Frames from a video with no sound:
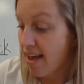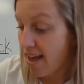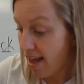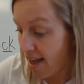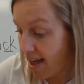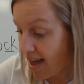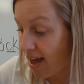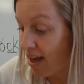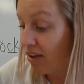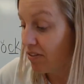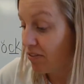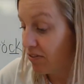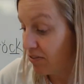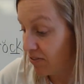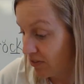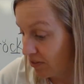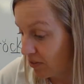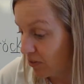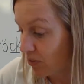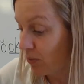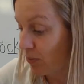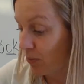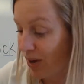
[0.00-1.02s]
F.
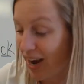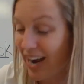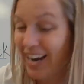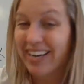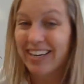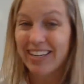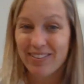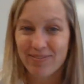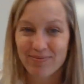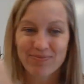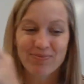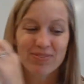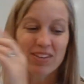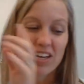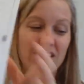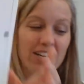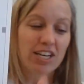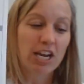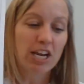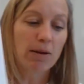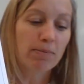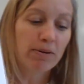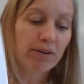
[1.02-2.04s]
Write it.
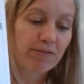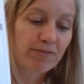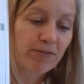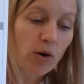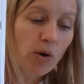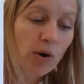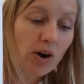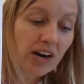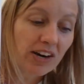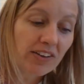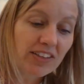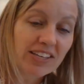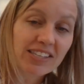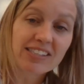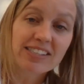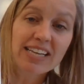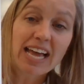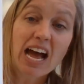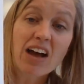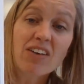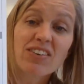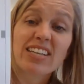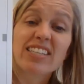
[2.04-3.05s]
Number 4, the
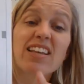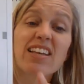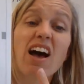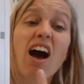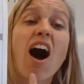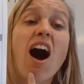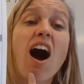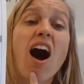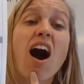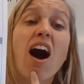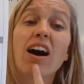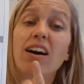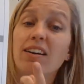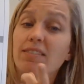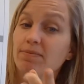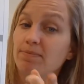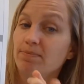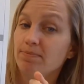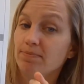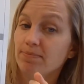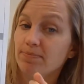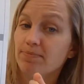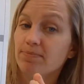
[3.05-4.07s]
sound is ah.
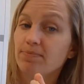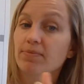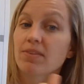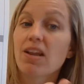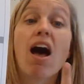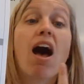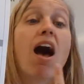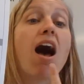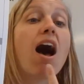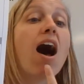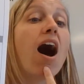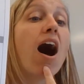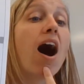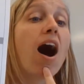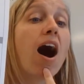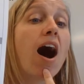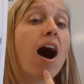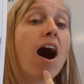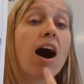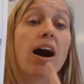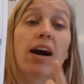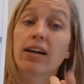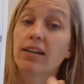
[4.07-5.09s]

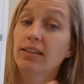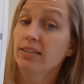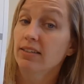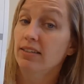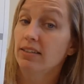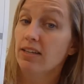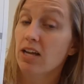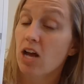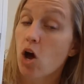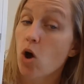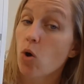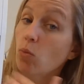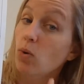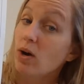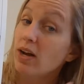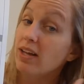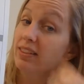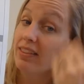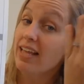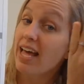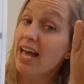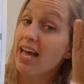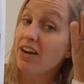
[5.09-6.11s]
Ah.
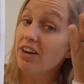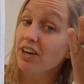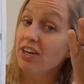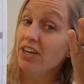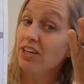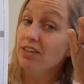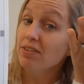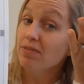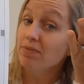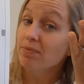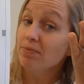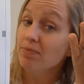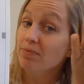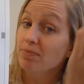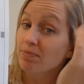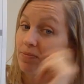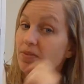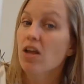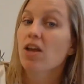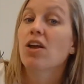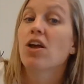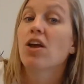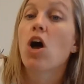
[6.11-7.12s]
What letter?
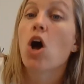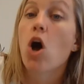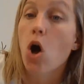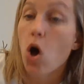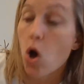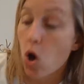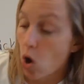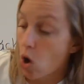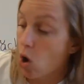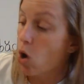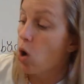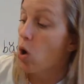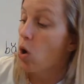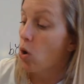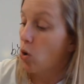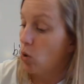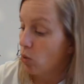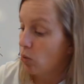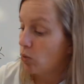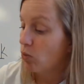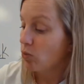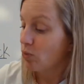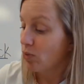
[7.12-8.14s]

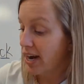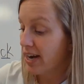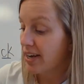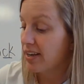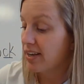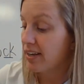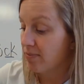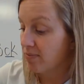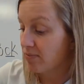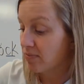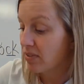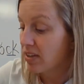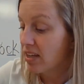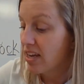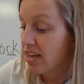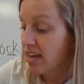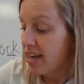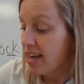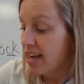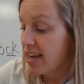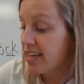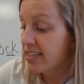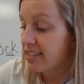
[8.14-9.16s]
O. Write it.
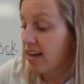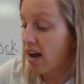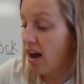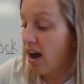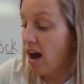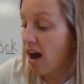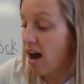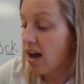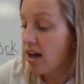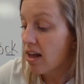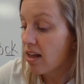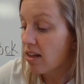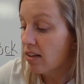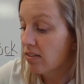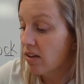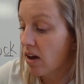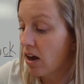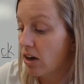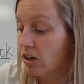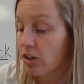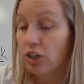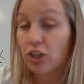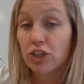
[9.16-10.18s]
Is ah
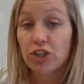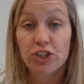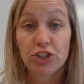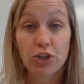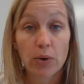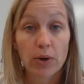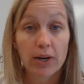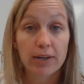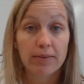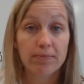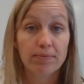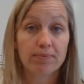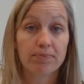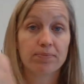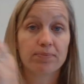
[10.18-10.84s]
long or short?